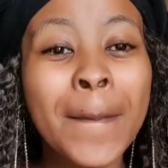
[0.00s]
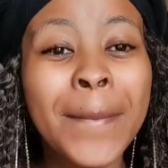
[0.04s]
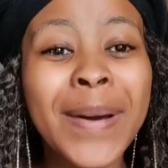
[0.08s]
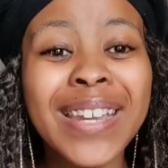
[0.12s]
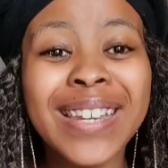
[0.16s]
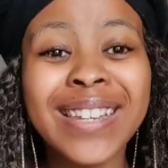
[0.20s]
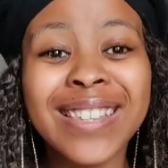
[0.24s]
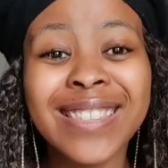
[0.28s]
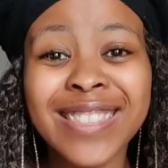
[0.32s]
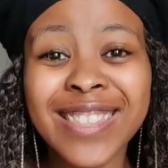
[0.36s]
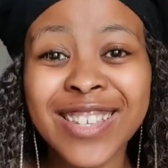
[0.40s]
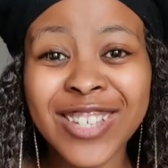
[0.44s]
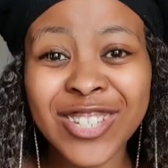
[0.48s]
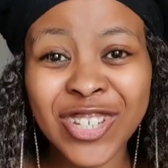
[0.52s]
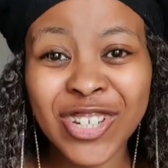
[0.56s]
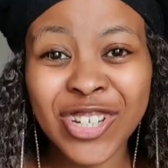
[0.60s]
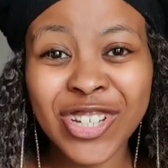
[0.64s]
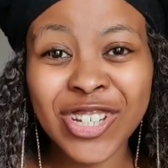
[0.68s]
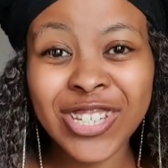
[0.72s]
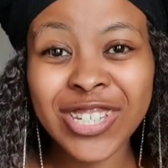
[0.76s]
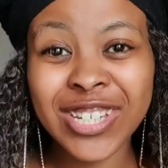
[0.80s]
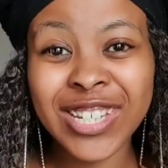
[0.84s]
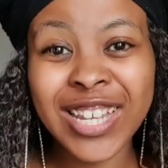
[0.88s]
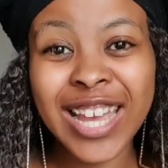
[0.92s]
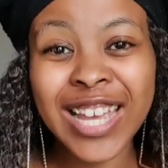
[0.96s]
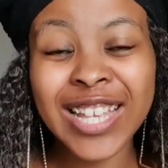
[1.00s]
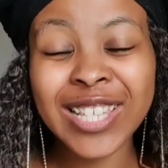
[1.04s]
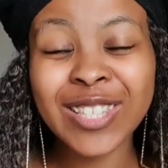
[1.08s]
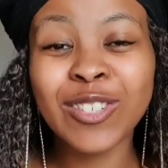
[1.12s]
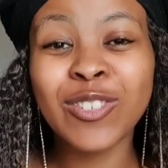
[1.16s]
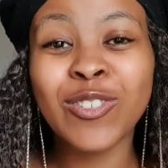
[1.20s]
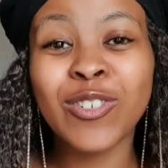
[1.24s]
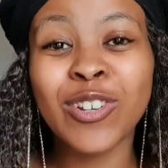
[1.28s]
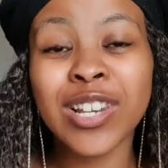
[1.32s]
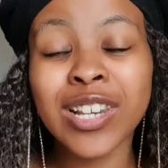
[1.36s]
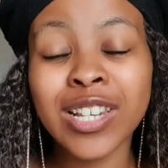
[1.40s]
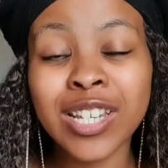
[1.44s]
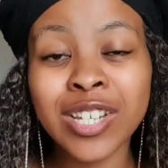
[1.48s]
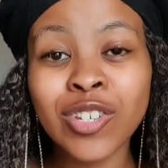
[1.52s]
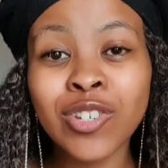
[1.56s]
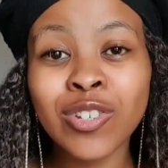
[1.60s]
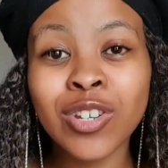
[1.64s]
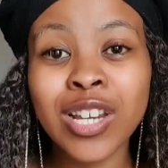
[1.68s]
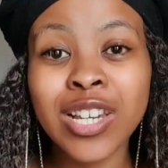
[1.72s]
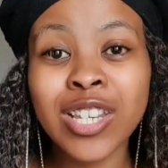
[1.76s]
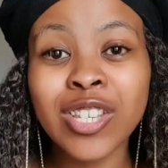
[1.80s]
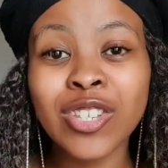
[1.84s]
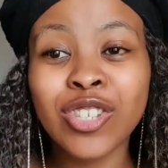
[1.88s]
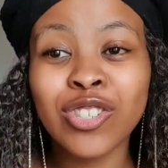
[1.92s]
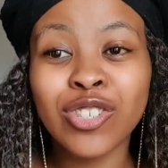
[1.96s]
but in the church guys you're
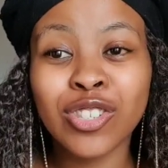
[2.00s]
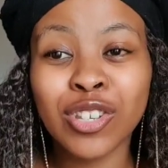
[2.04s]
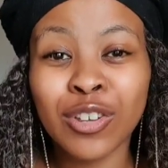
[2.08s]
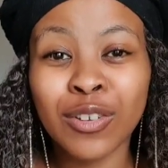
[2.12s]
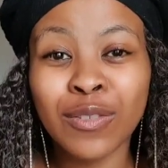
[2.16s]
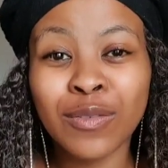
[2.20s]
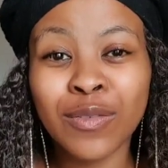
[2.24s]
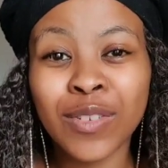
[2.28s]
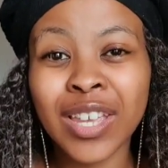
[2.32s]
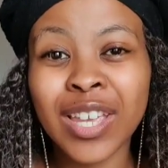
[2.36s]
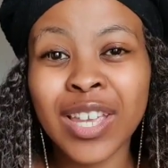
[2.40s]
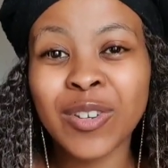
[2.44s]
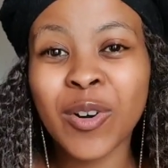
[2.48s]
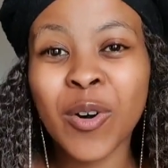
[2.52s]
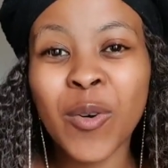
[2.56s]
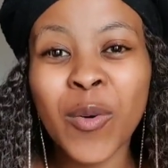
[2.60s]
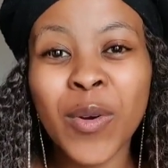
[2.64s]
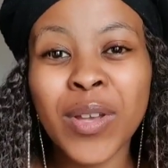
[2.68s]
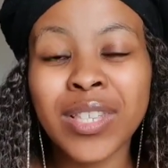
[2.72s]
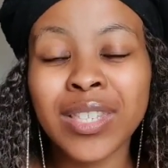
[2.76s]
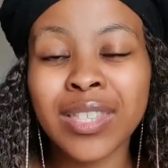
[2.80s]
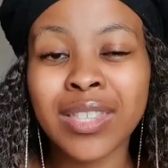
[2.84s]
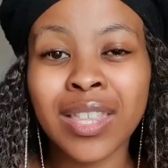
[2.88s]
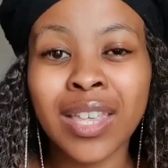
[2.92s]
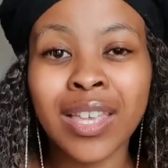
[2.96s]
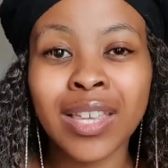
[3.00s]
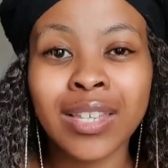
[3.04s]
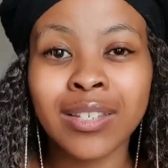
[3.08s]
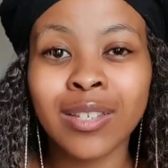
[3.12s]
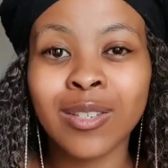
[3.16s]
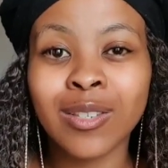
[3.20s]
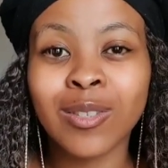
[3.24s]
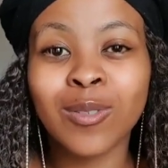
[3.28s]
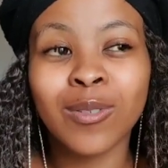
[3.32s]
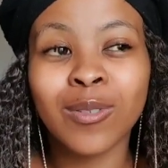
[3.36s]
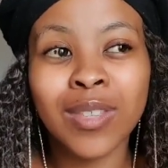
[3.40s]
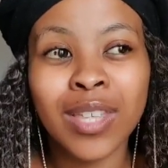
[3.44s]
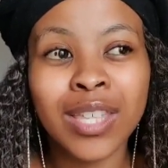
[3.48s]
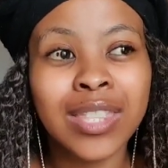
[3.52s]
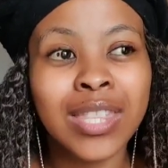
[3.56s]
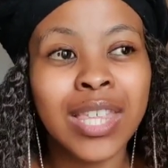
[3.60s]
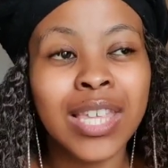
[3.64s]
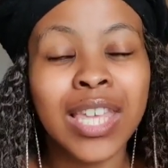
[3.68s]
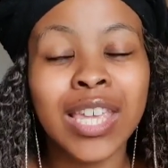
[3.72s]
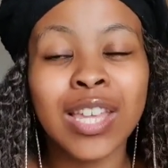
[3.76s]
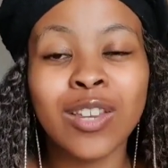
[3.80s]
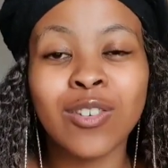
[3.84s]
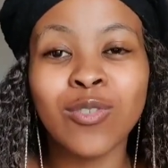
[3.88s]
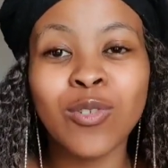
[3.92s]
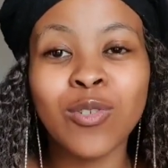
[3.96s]
literally serving and always there just so that
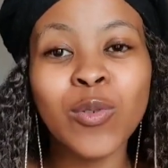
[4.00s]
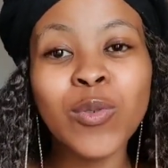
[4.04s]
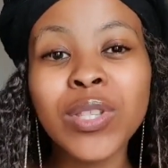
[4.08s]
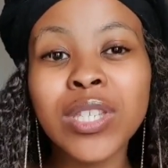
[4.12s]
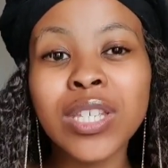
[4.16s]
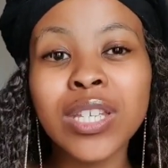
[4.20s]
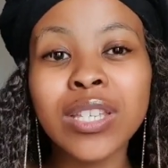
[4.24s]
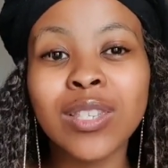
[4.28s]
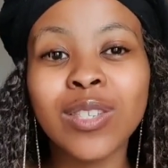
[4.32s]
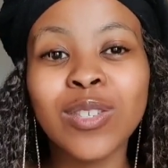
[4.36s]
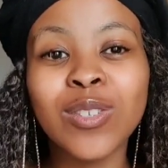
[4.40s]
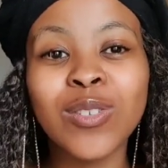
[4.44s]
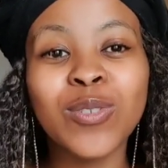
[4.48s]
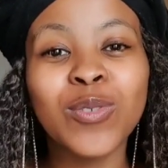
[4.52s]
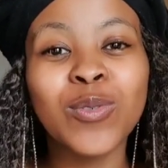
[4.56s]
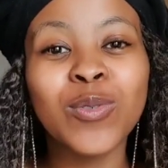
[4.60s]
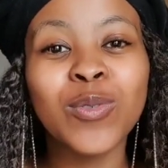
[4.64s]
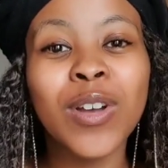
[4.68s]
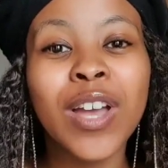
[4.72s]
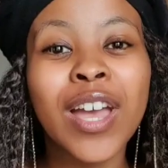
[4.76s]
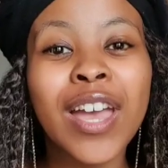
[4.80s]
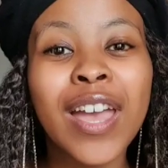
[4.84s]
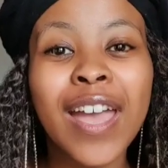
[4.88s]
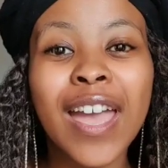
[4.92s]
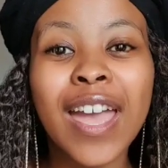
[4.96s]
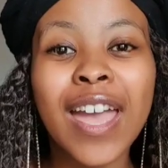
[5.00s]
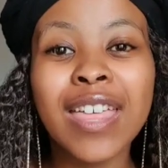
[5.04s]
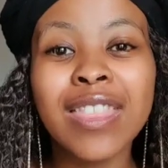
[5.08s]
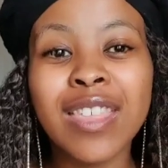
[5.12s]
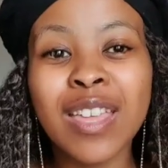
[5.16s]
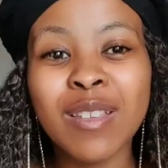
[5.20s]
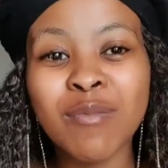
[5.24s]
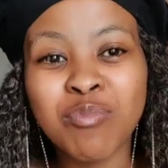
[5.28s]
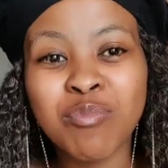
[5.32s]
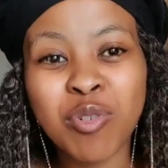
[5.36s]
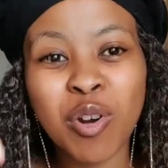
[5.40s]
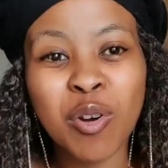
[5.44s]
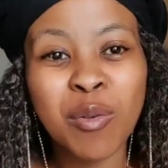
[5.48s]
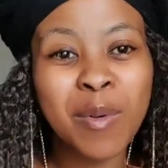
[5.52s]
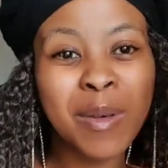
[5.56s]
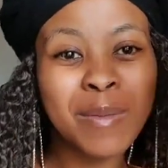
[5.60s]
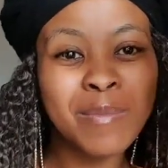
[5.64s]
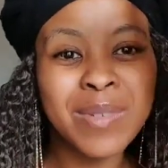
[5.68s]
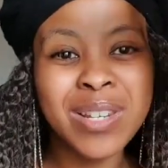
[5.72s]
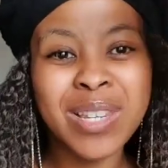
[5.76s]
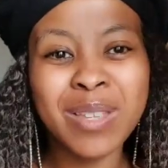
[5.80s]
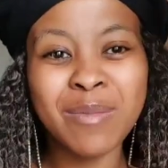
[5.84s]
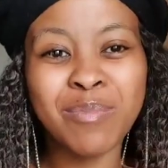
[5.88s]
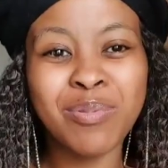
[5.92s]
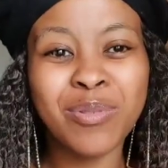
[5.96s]
they can notice you and then
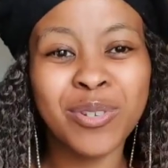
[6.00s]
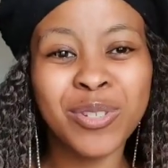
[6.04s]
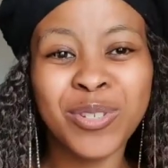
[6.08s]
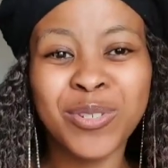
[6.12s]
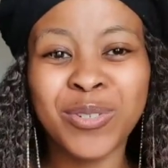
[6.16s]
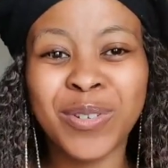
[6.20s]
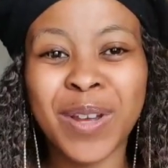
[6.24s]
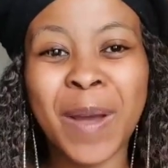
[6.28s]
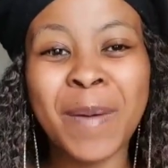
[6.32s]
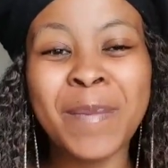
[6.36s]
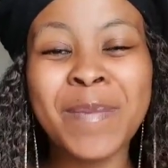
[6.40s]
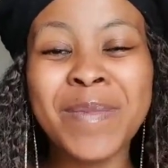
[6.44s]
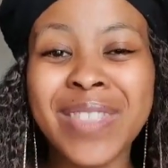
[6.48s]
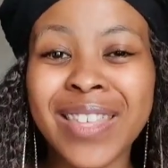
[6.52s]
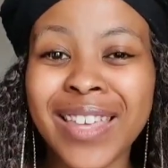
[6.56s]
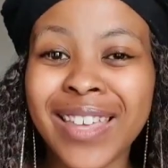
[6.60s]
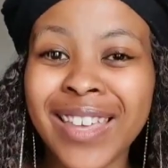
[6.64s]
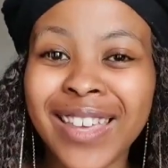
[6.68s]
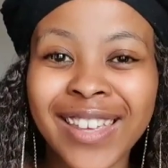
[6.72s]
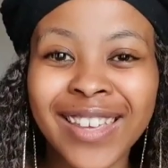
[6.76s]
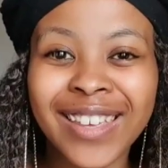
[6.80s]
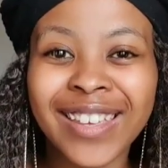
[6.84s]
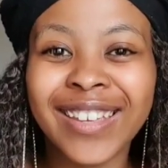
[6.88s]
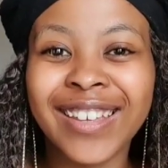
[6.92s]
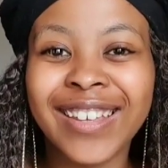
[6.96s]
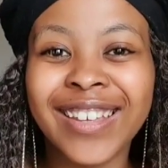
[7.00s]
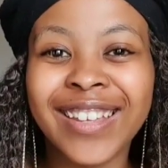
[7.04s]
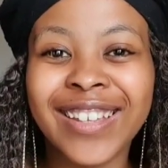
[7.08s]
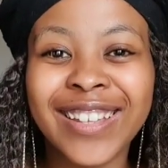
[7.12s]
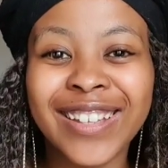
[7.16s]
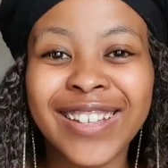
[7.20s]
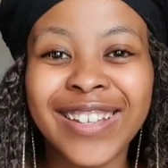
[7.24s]
probably put you up there